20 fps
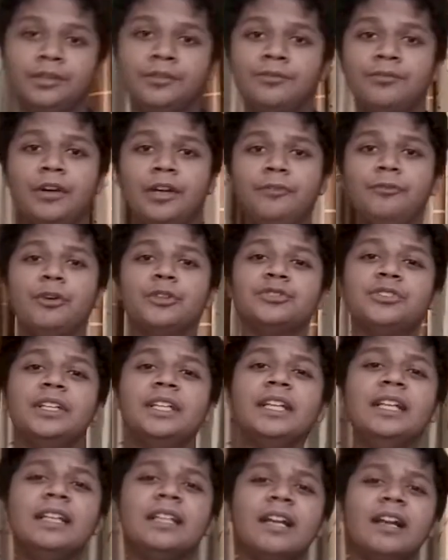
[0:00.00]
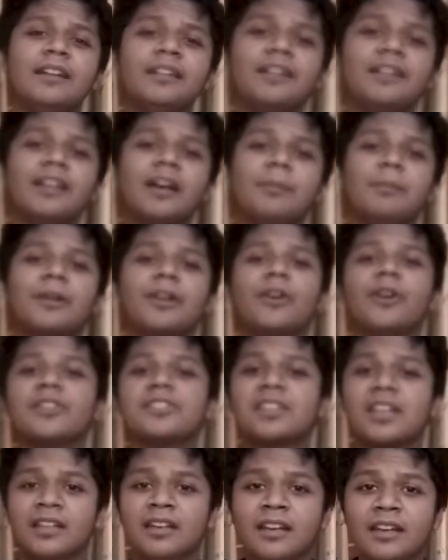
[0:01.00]
Well, it was written in Kannada
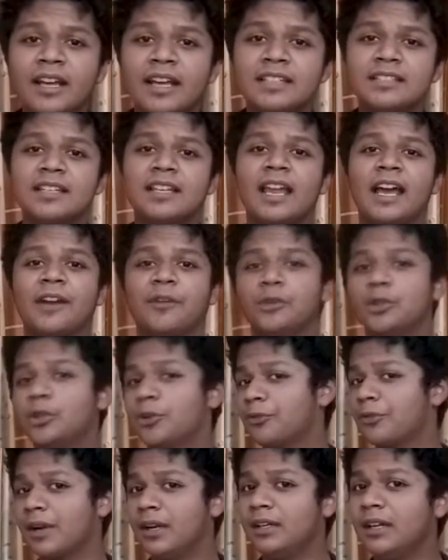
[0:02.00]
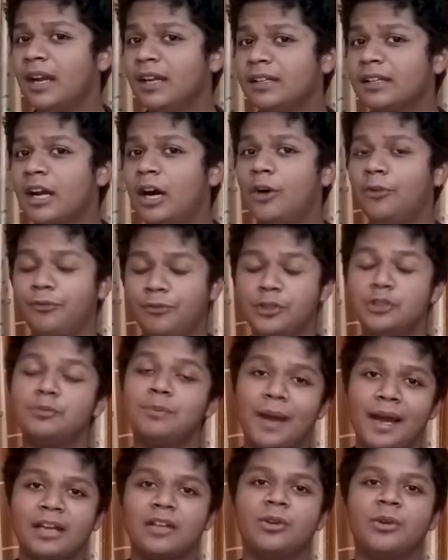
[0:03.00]
because Kannada is the language of Karnataka, of which
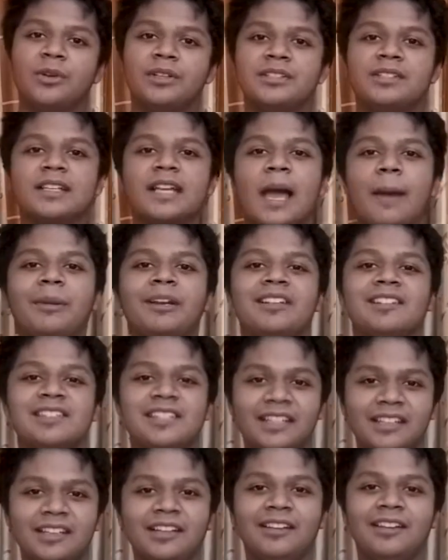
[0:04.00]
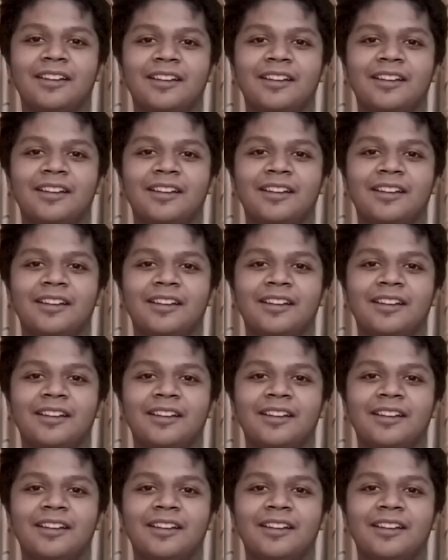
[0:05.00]
Bangalore is the capital city.